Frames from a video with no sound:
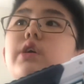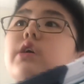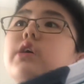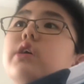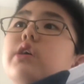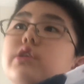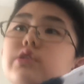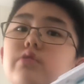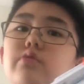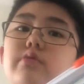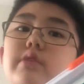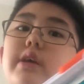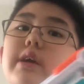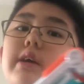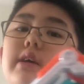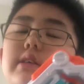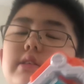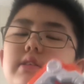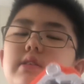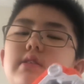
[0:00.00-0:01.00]
So
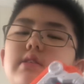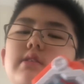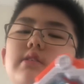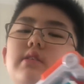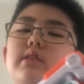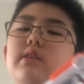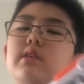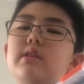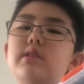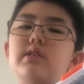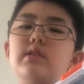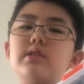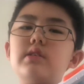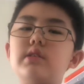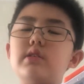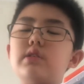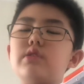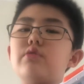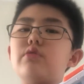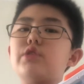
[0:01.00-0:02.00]
yes, this
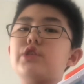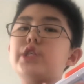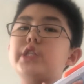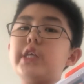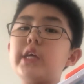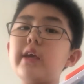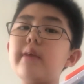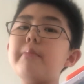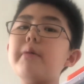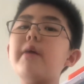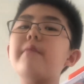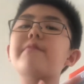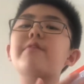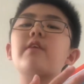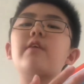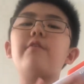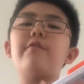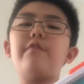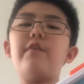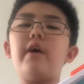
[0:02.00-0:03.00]
is cheap,
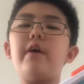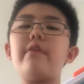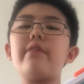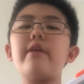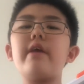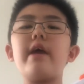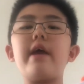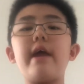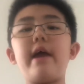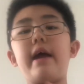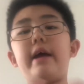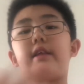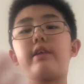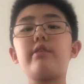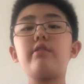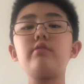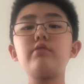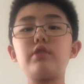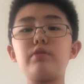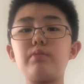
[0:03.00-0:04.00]
fun, and
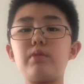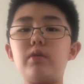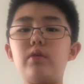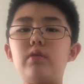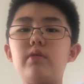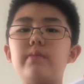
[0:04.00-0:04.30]
useful.